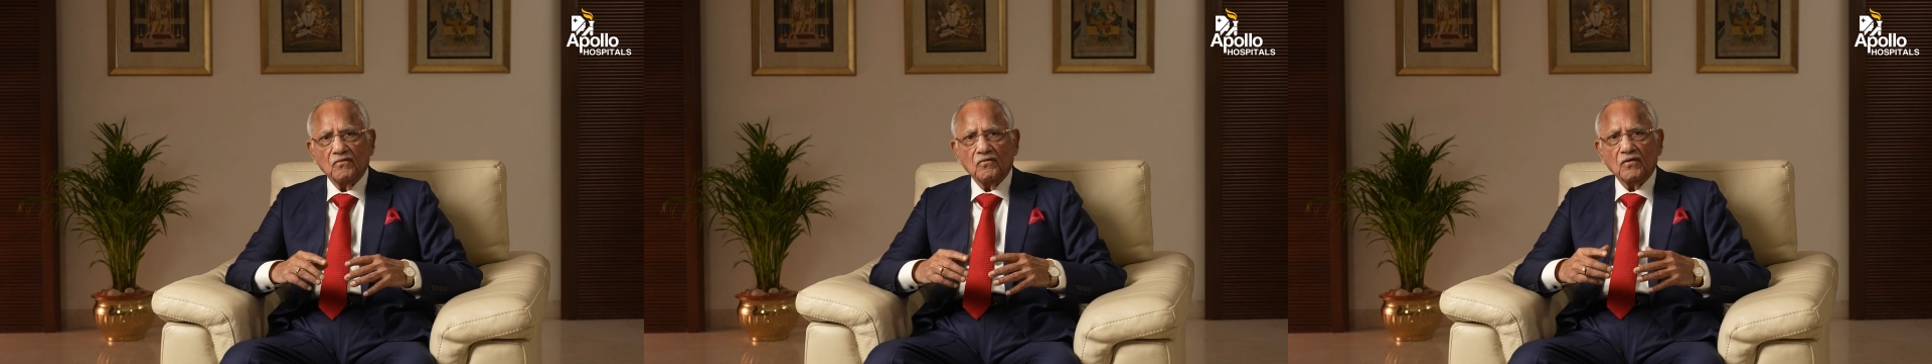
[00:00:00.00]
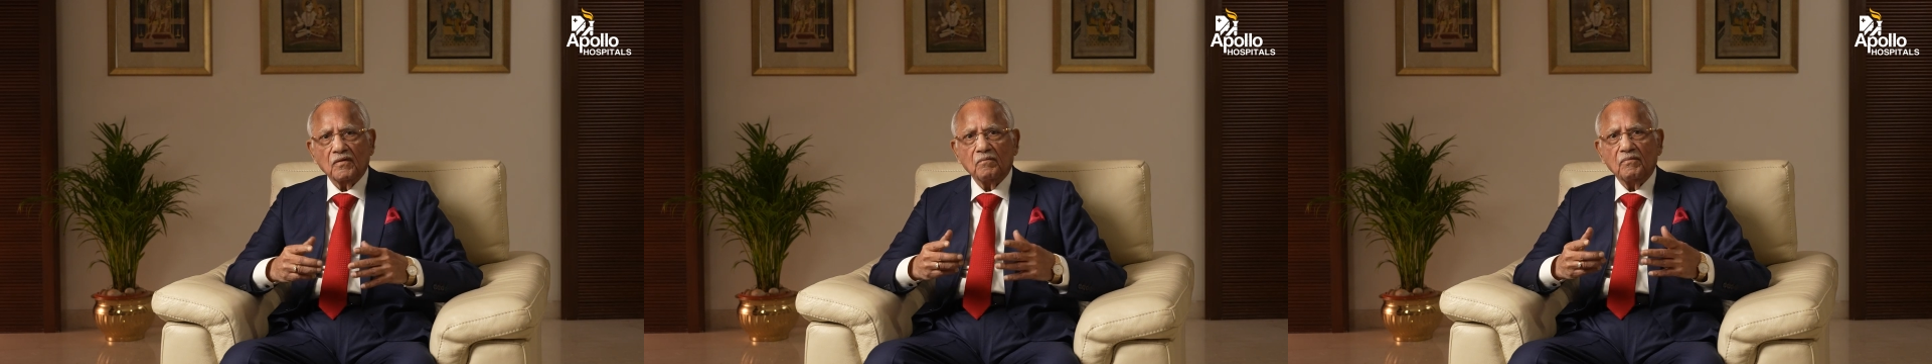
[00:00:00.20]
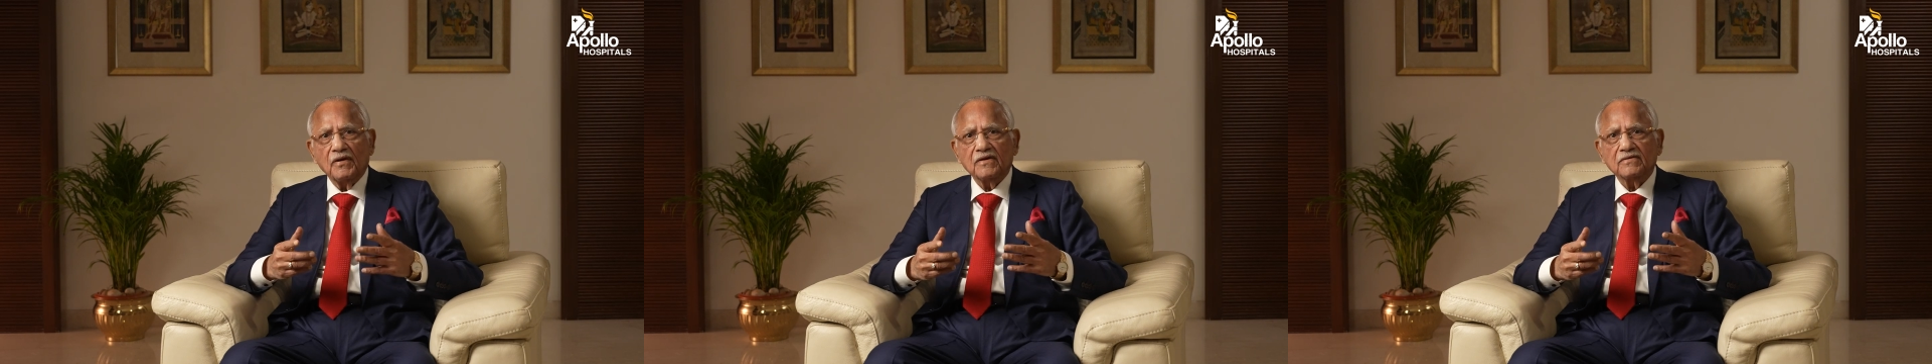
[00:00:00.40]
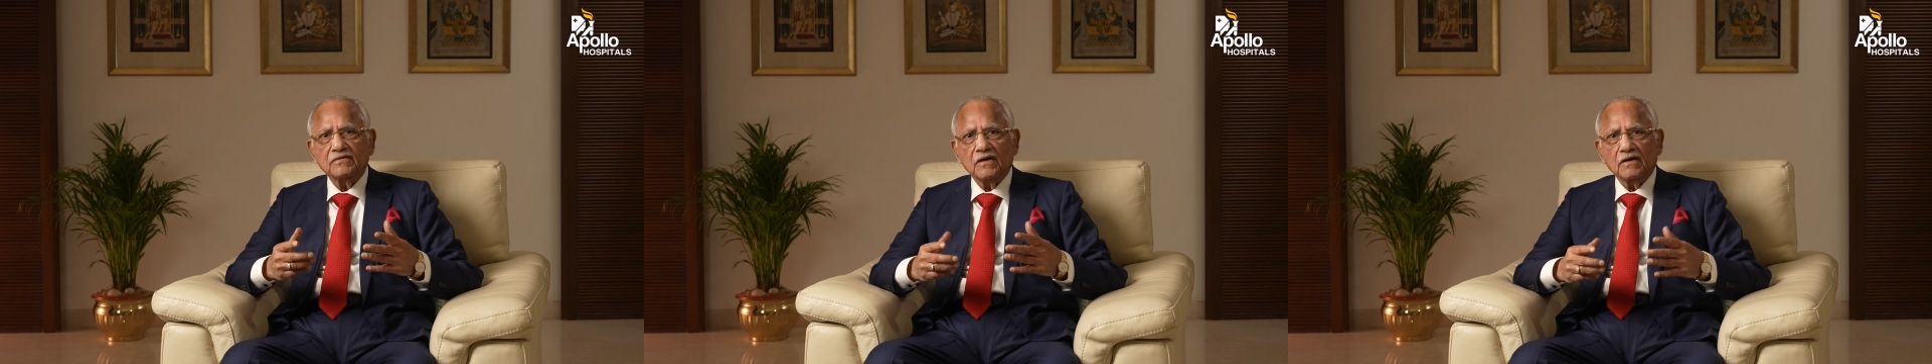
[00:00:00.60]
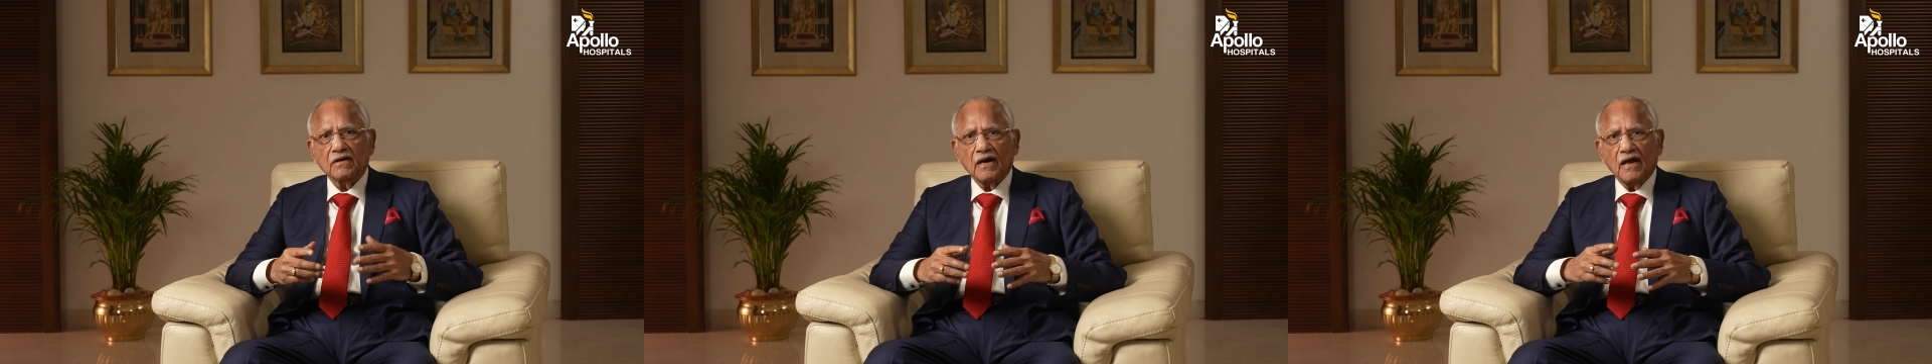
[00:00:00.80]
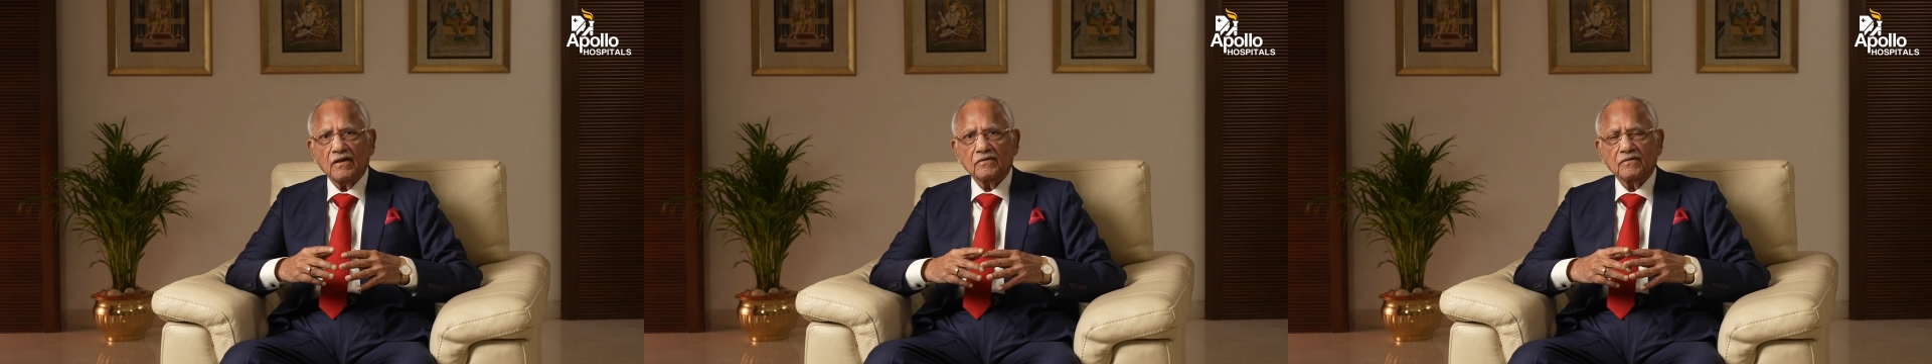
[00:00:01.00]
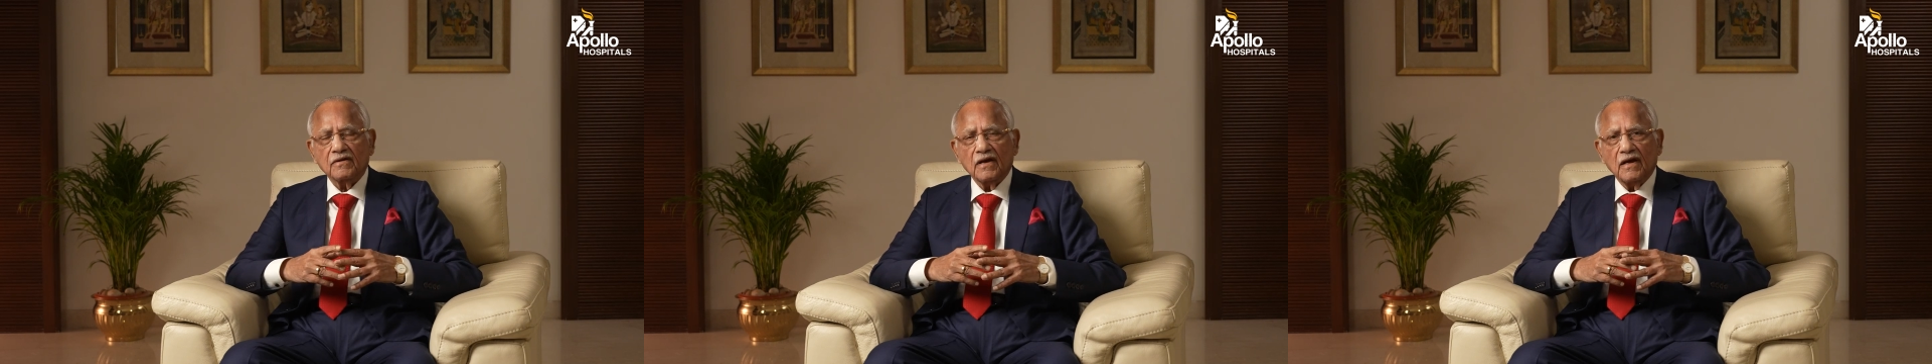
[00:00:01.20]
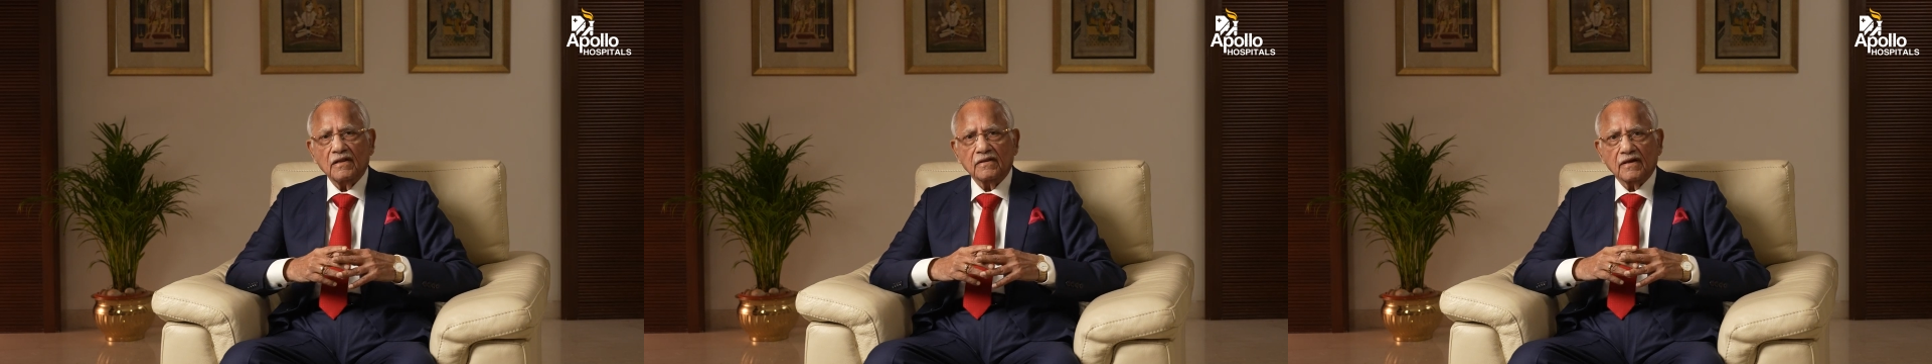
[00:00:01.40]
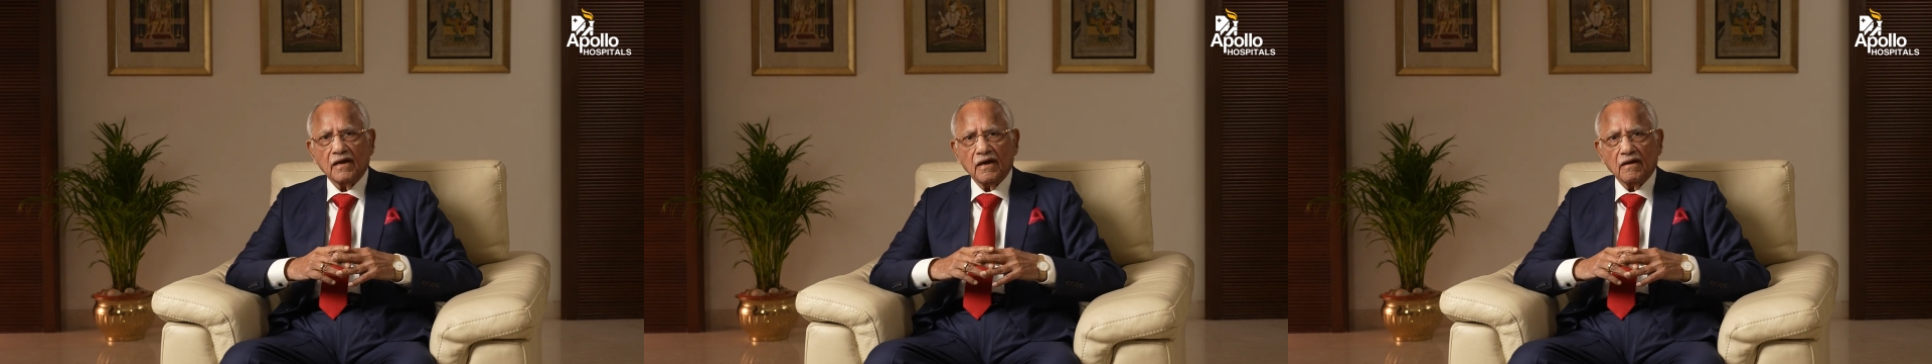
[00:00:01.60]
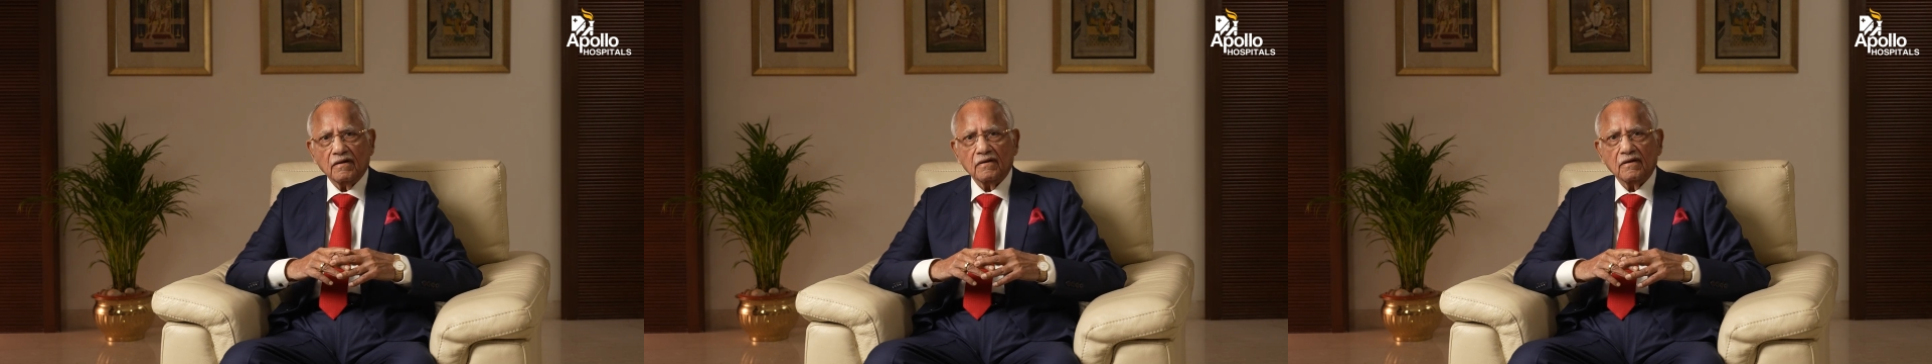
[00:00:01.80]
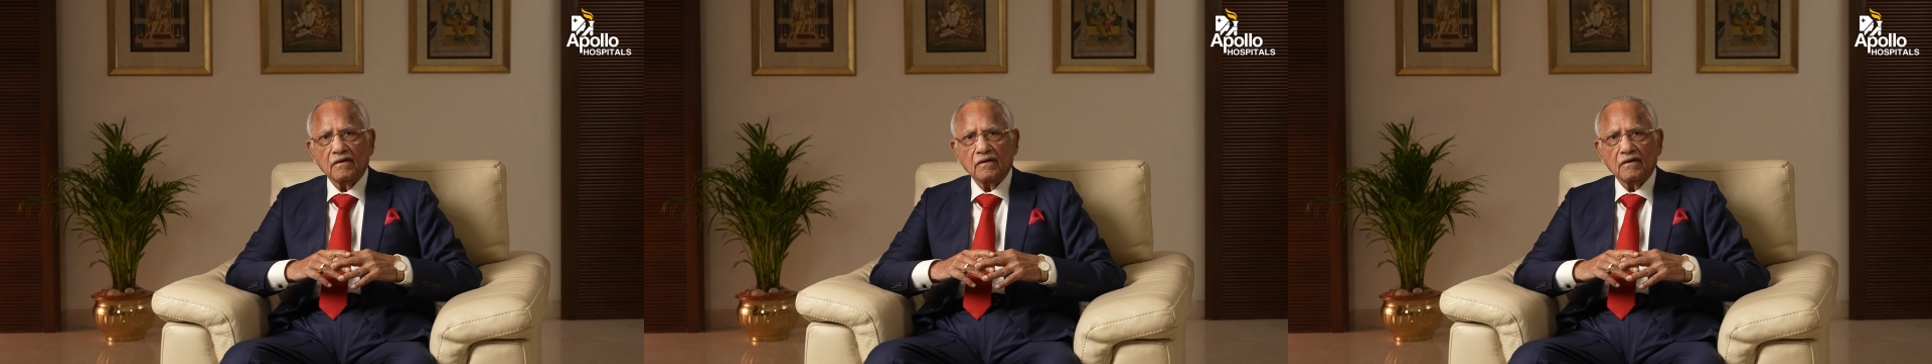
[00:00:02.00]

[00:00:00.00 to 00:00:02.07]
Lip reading: for best-in-class healthcare.